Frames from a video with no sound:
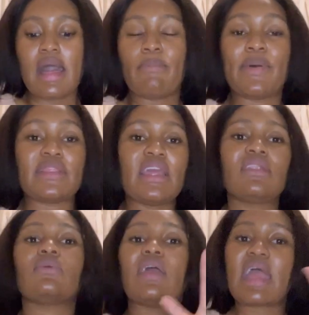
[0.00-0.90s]
But
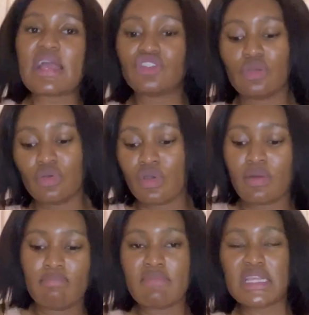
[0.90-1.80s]
then as you're
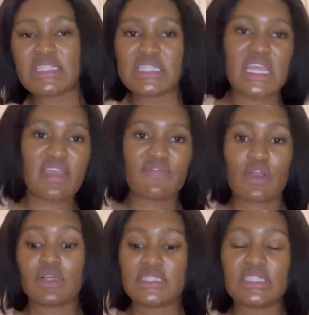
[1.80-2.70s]
mixing, if the
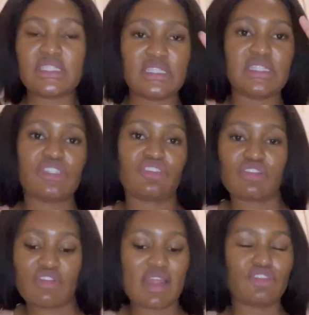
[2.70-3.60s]
consistency is not right,